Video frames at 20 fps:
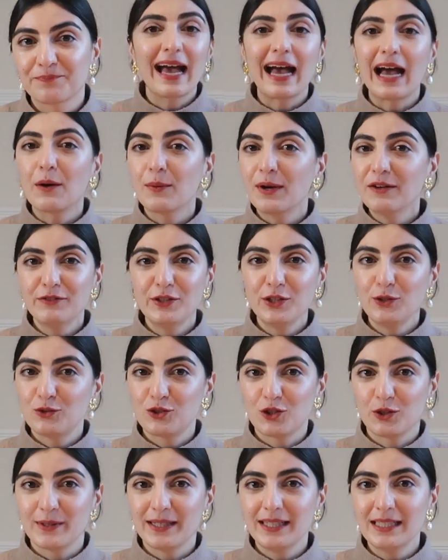However you
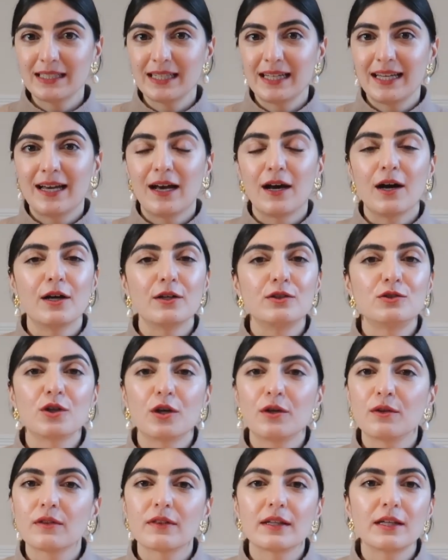do it, I
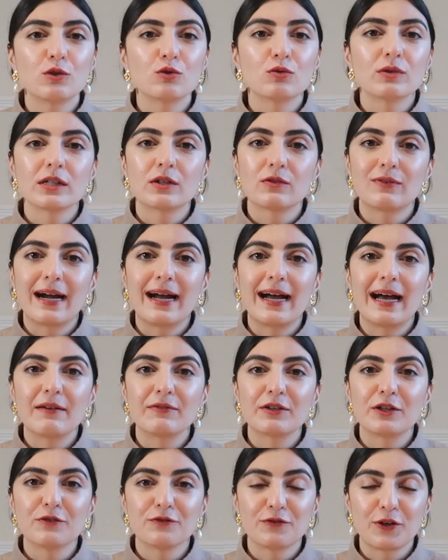don't think you'll regret
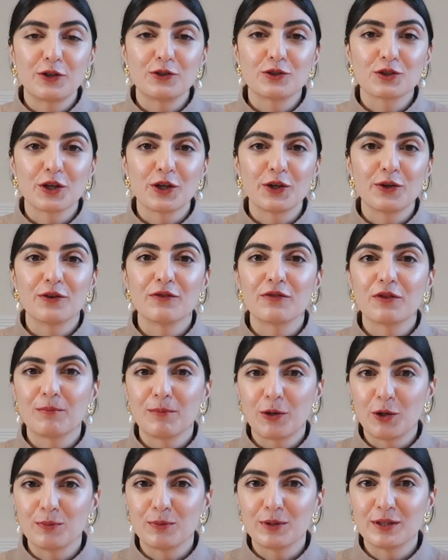having a photo of the
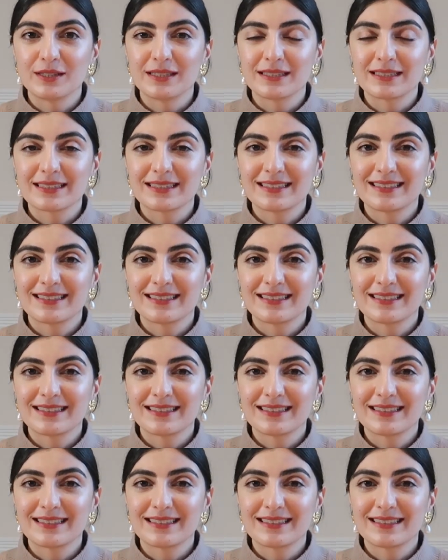moment.